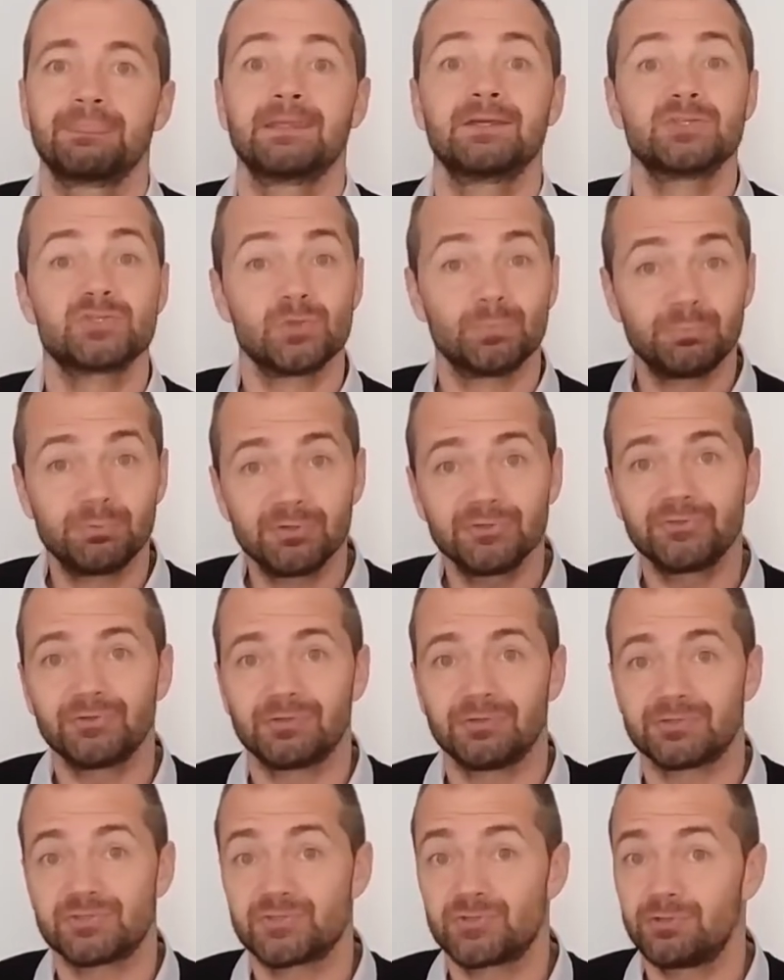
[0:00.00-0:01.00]
So
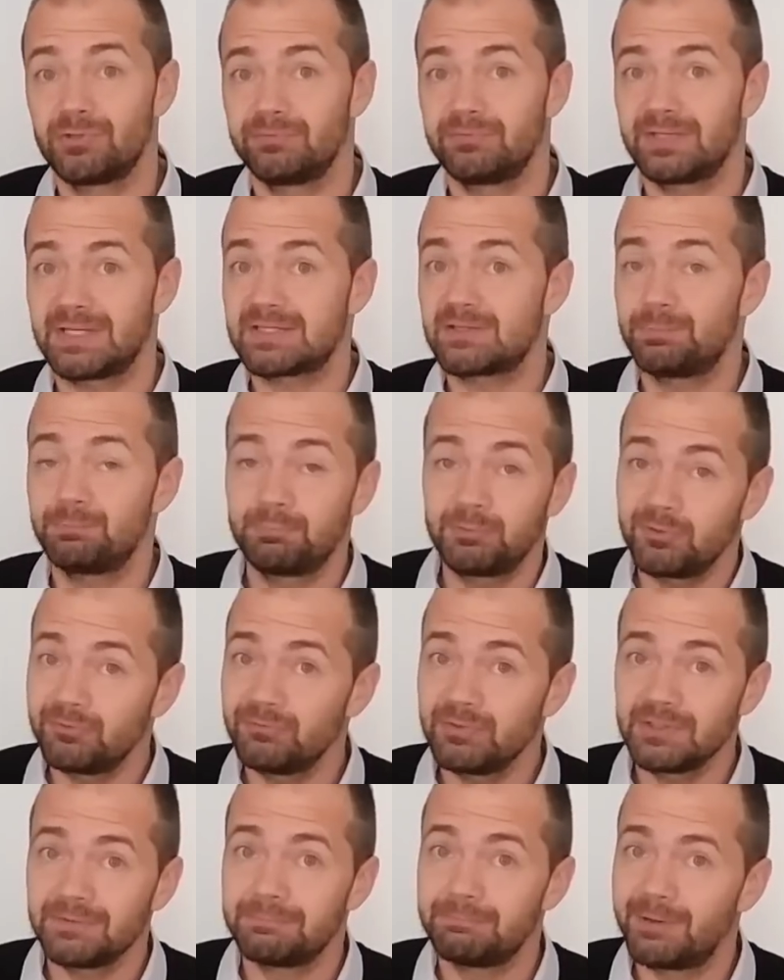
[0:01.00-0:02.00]
protocol served as a
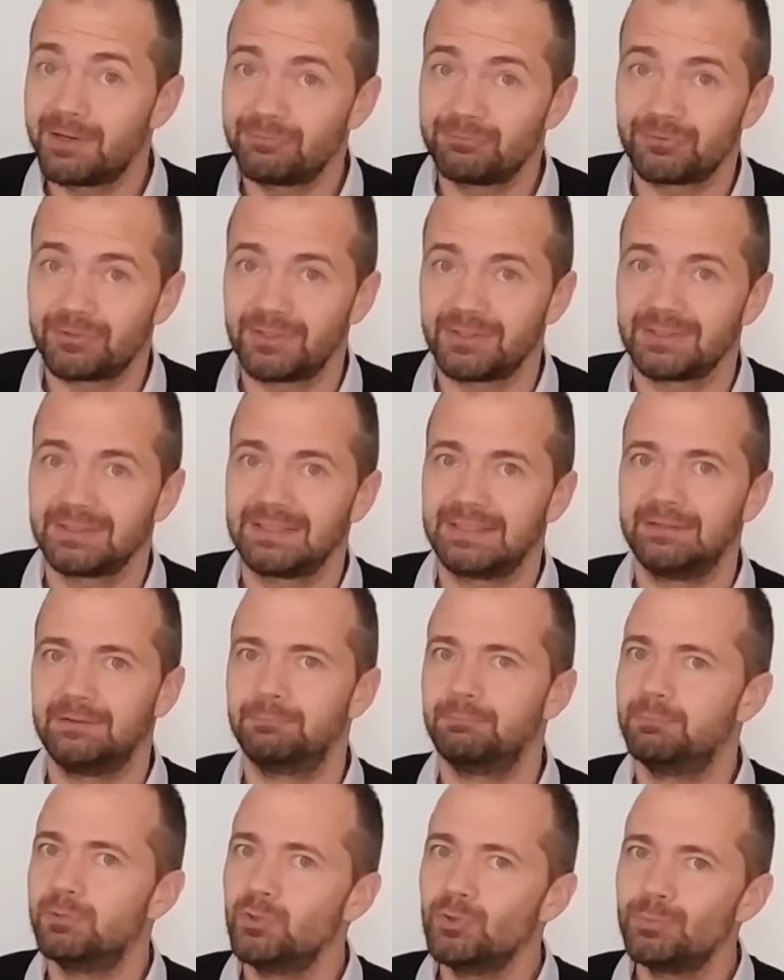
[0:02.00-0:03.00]
perfect buffer and a
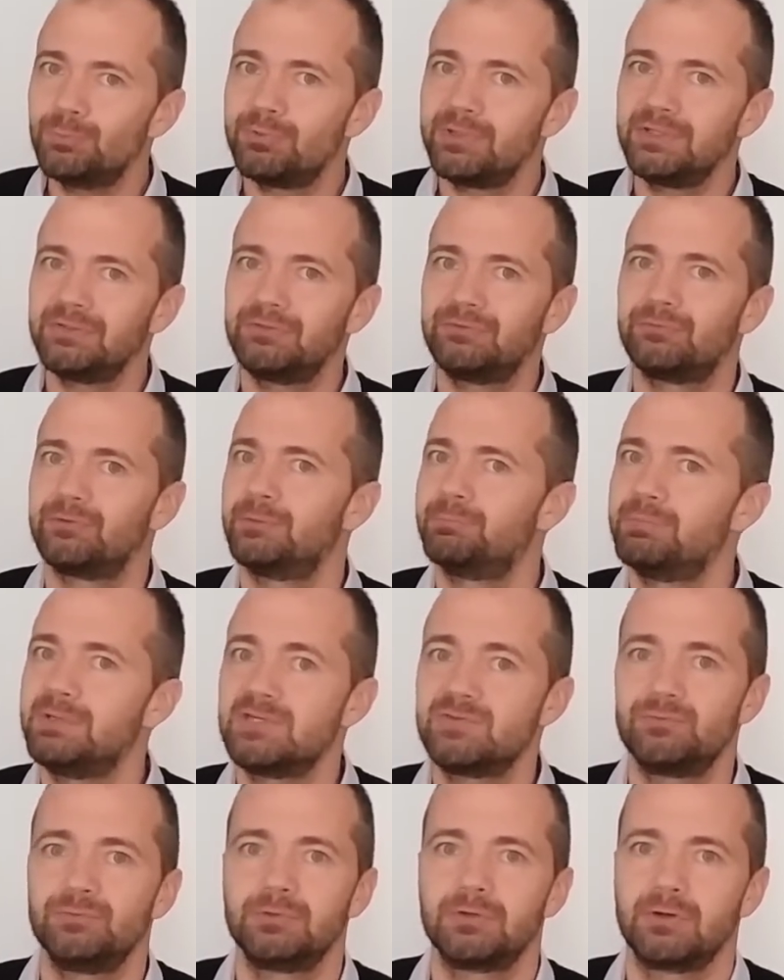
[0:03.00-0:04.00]
blueprint for a
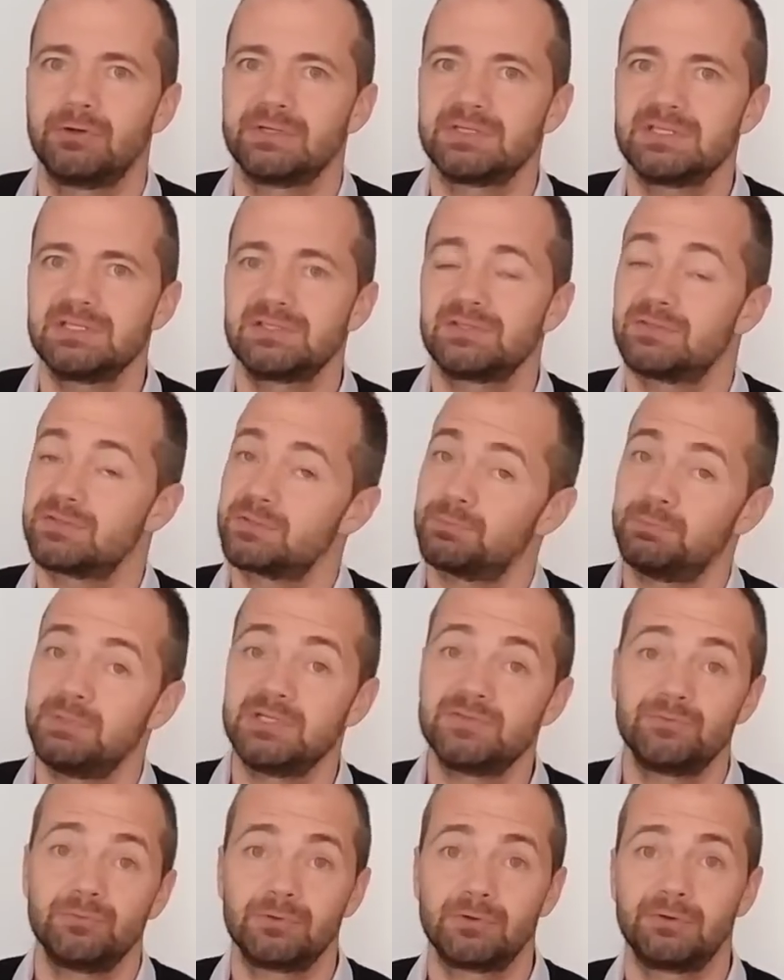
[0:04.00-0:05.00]
peaceful coexistence, a
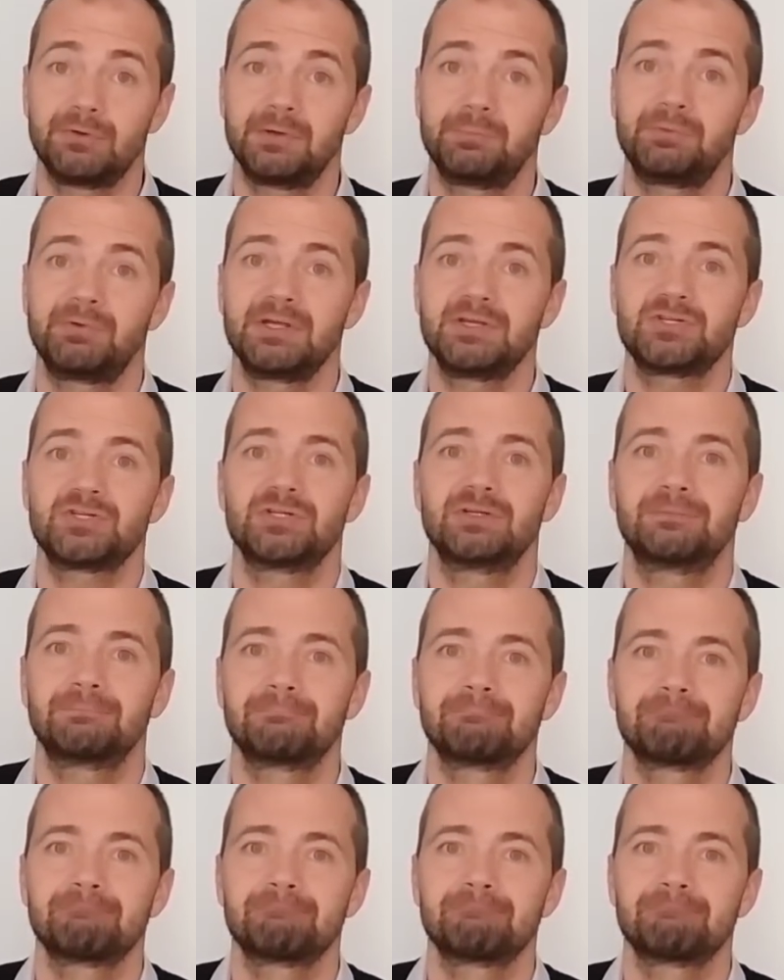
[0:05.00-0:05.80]
peaceful cooperation.